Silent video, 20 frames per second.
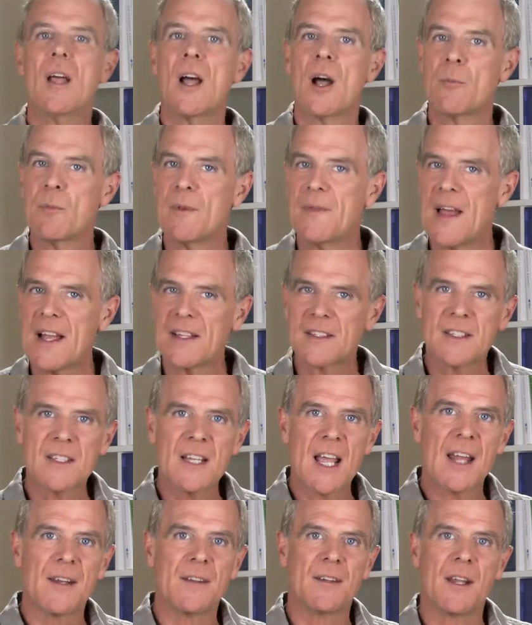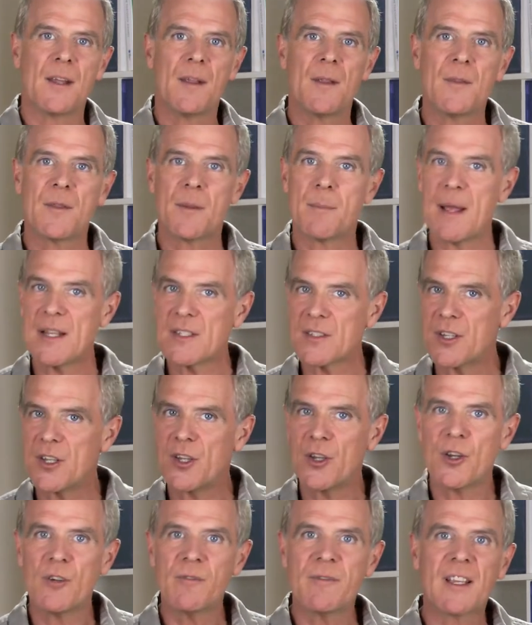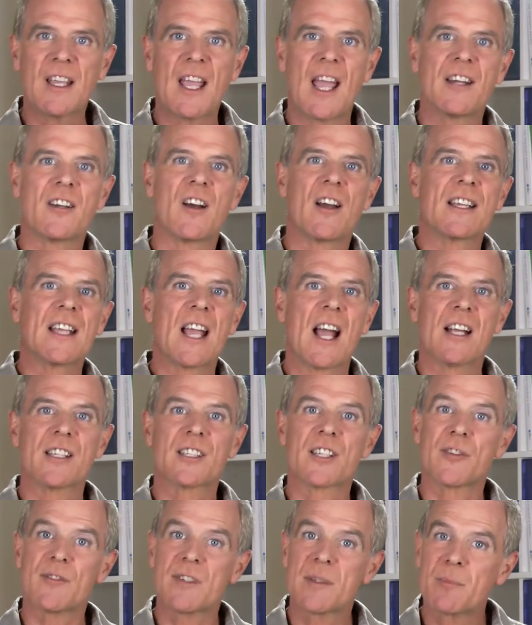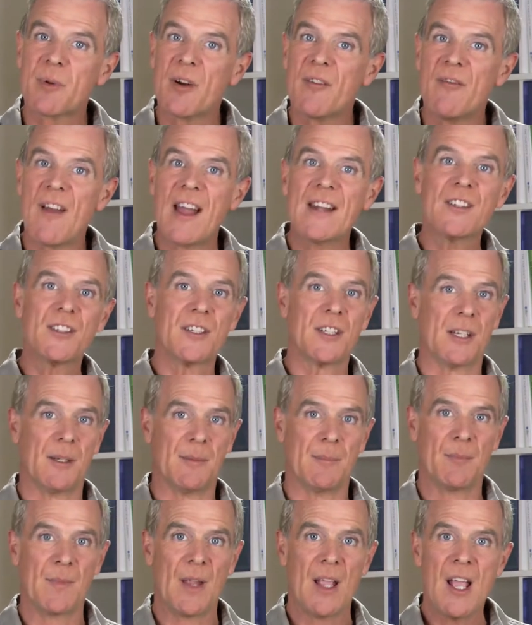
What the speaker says: And with that said, the best cure for canine cancer is prevention.